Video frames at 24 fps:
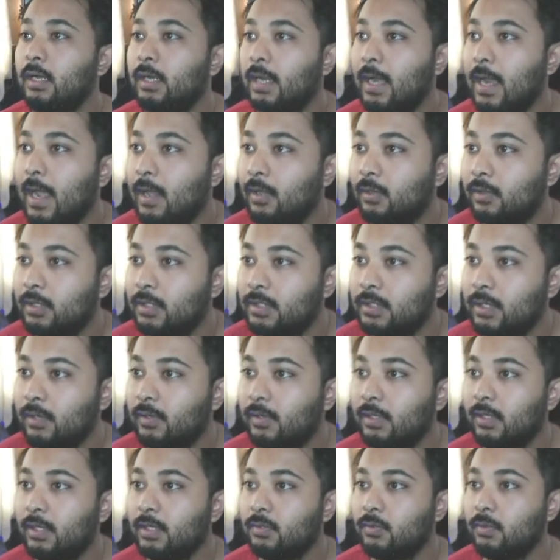Now this
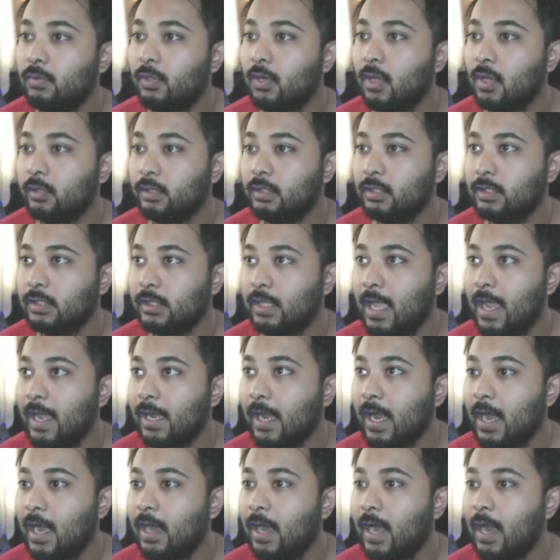Aerialist will knock this
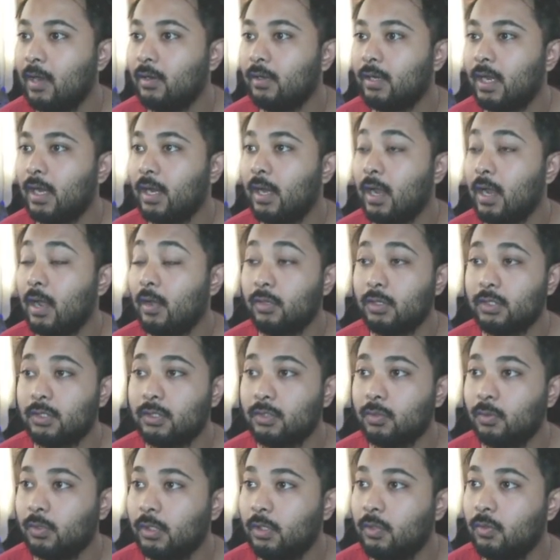Gligar out, and now
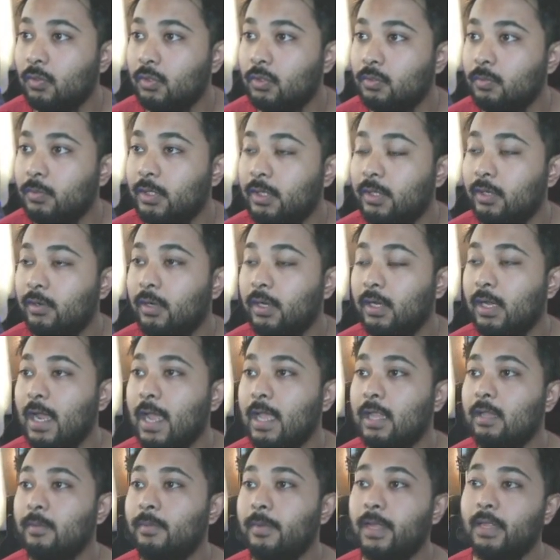it's only going to be their
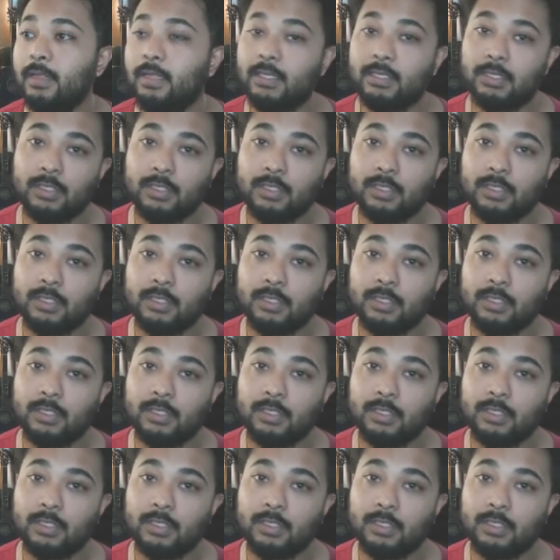Annihilate, and they